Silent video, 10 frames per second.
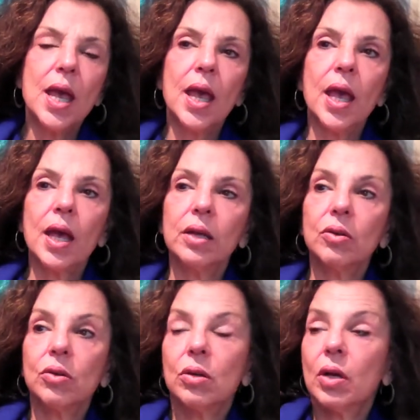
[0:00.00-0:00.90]

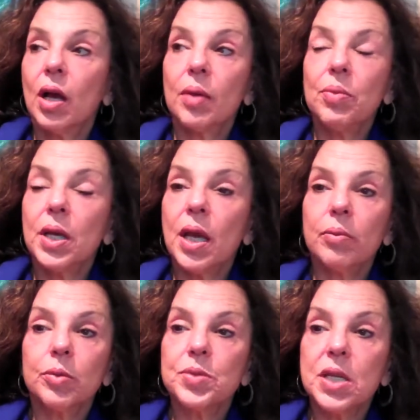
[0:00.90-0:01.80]
And I
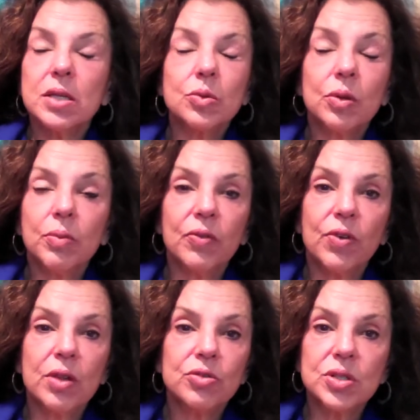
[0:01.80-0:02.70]
became obsessed with my
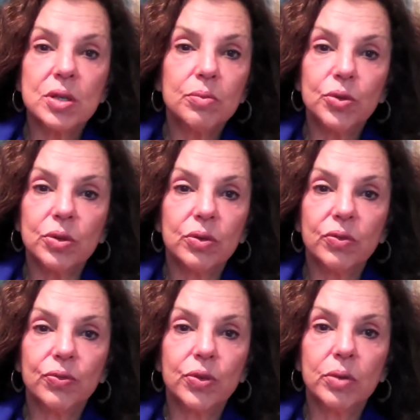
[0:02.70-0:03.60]
father's number
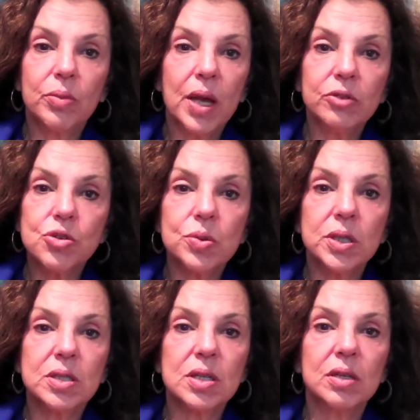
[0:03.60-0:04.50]
from
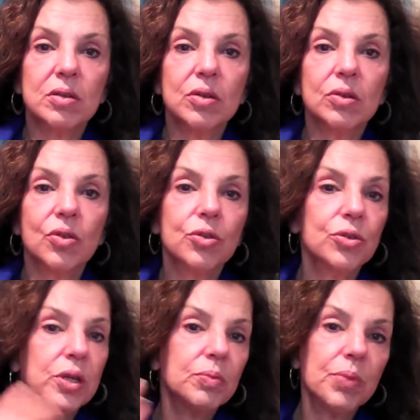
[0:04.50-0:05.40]
Auschwitz and did
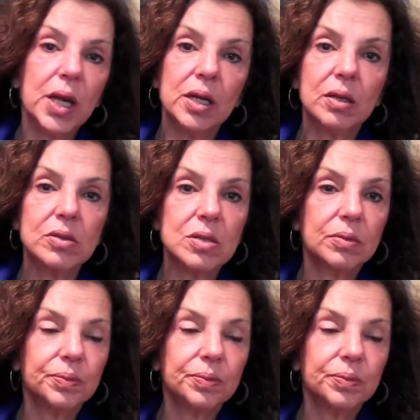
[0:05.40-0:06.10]
30 paintings.